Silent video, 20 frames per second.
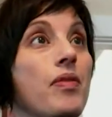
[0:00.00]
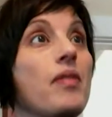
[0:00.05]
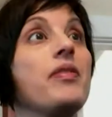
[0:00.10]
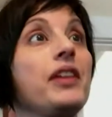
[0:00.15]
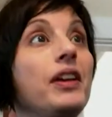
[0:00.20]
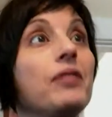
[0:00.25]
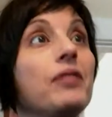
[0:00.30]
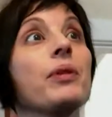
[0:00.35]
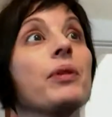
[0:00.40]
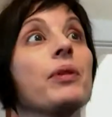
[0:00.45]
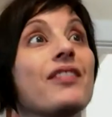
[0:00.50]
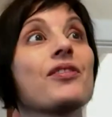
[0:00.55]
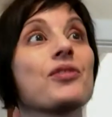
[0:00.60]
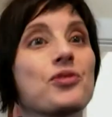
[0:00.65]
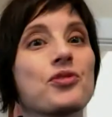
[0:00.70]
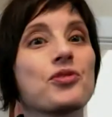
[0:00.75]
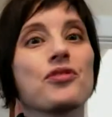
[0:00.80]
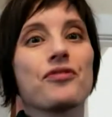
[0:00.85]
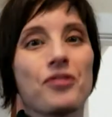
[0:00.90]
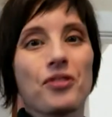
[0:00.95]
the
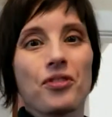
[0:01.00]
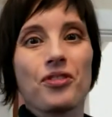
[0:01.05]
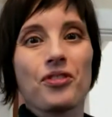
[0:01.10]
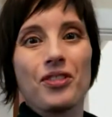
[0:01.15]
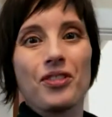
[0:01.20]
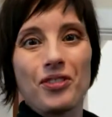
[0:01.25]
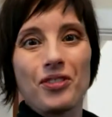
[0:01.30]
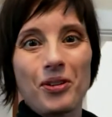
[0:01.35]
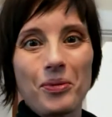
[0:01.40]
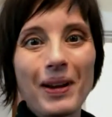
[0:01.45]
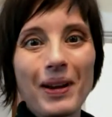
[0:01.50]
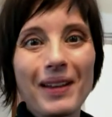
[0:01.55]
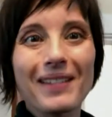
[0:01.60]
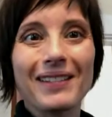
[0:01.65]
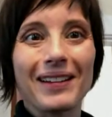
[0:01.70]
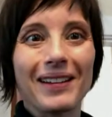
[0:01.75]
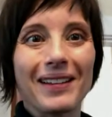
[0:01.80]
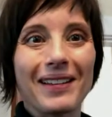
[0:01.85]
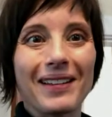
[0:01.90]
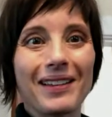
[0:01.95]
researcher for sea star
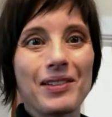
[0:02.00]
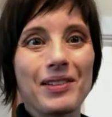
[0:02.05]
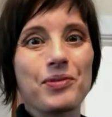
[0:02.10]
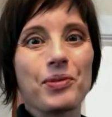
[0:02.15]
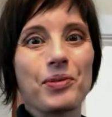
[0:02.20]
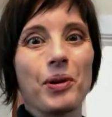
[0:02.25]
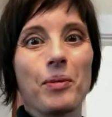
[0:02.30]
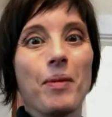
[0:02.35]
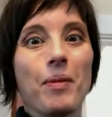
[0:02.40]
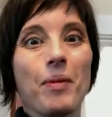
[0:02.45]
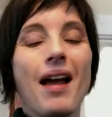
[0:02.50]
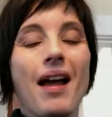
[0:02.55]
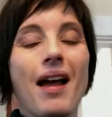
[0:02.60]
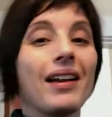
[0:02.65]
wasting syndrome,